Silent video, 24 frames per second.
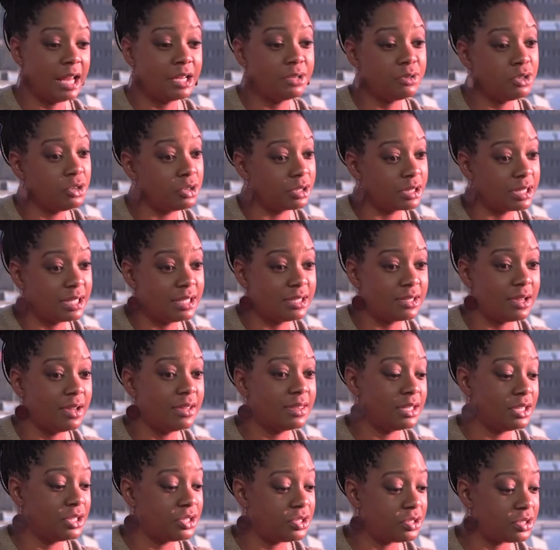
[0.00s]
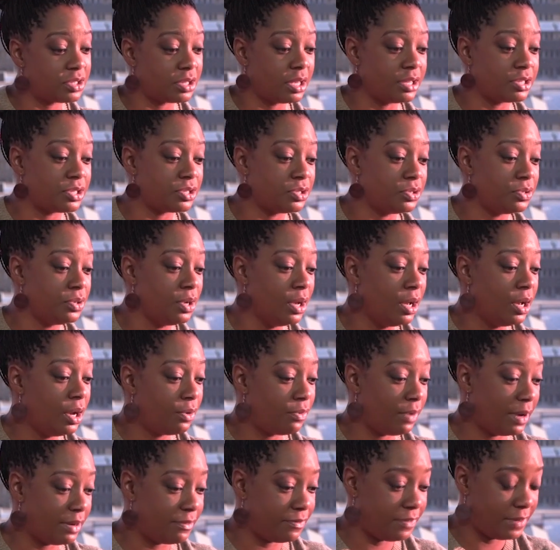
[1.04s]
look, these are the issues, as he
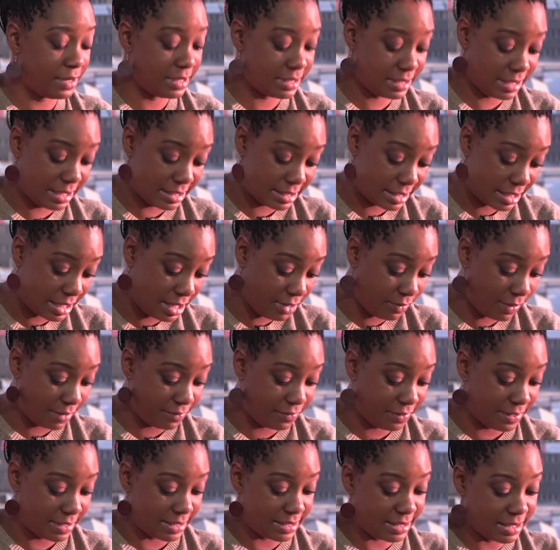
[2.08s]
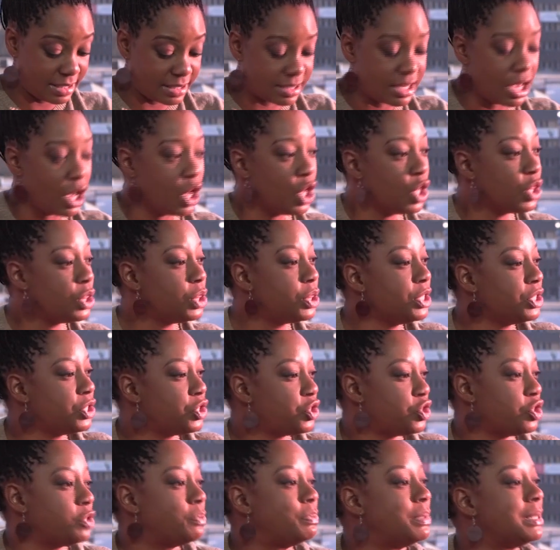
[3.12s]
rightfully says, this
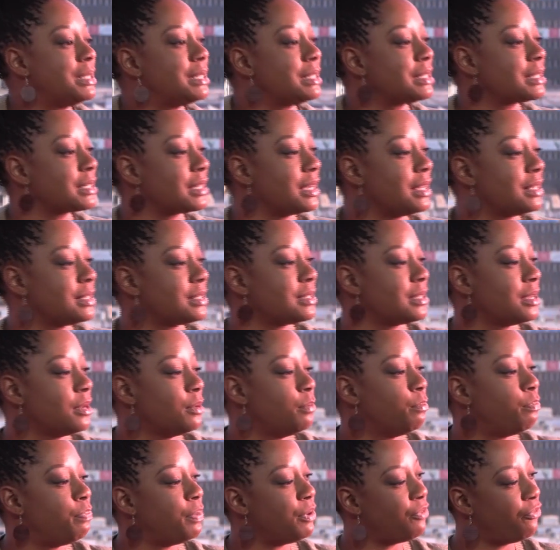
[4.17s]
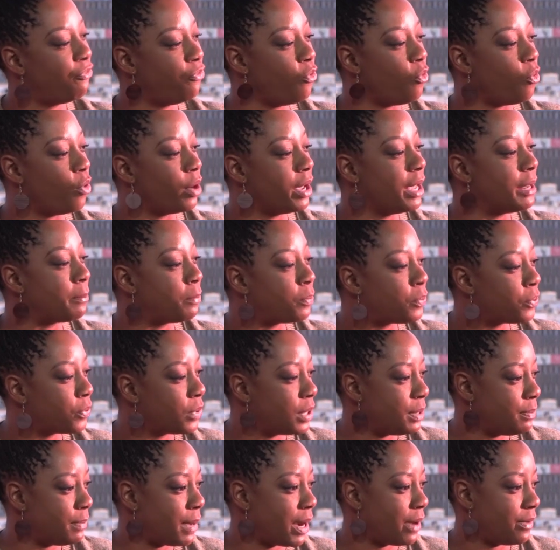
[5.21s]
should be discussed before in
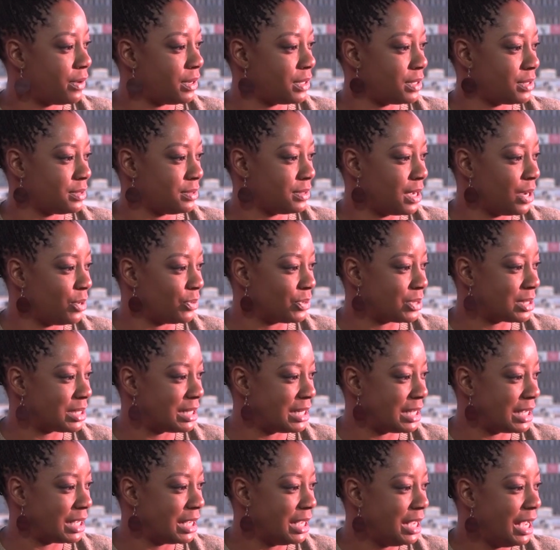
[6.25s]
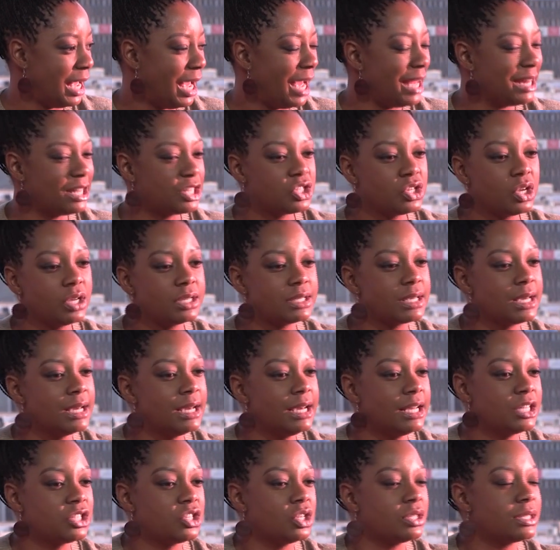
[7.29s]
premarital counseling. And it's not
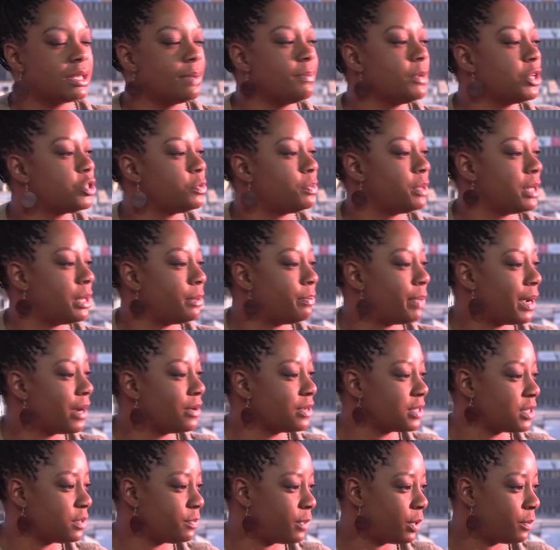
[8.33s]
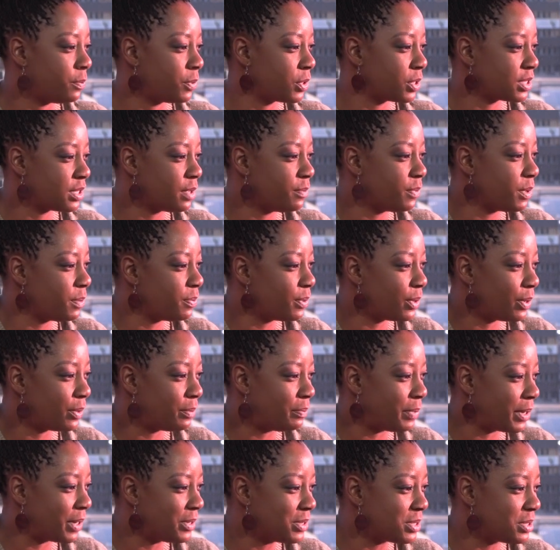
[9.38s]
something to be embarrassed about, because some people are
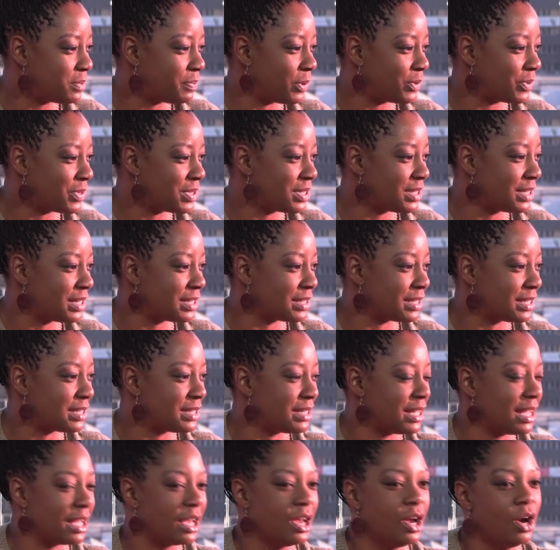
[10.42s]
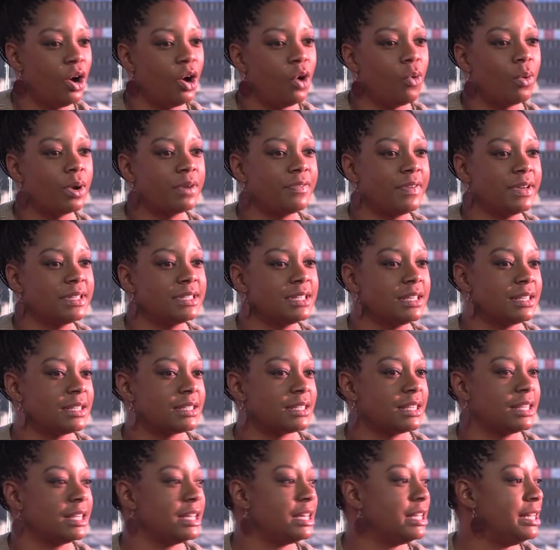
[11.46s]
embarrassed about these things. They're saying, oh, what if I say
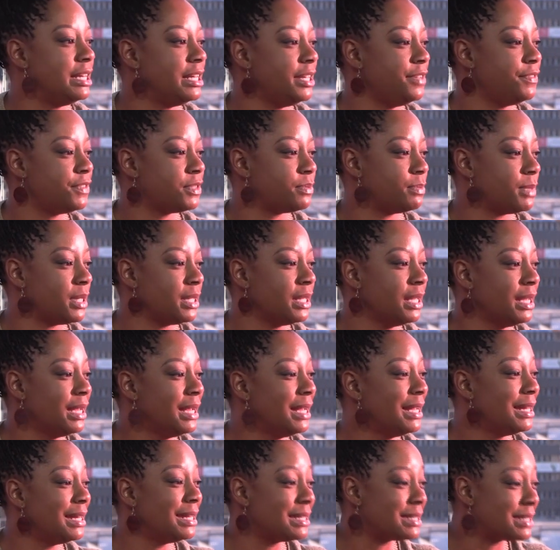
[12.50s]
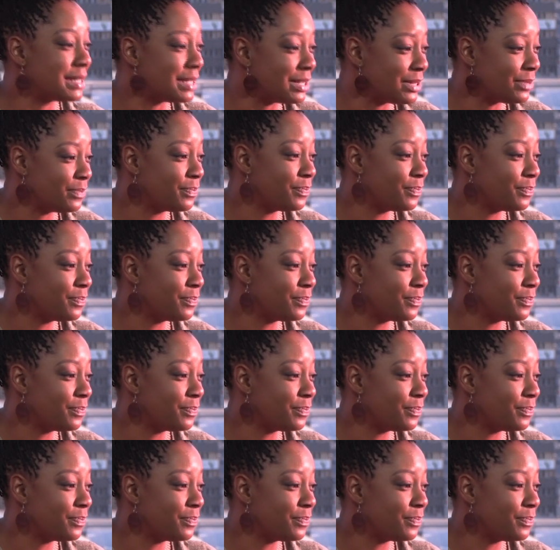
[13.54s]
this and then he leaves me? Listen,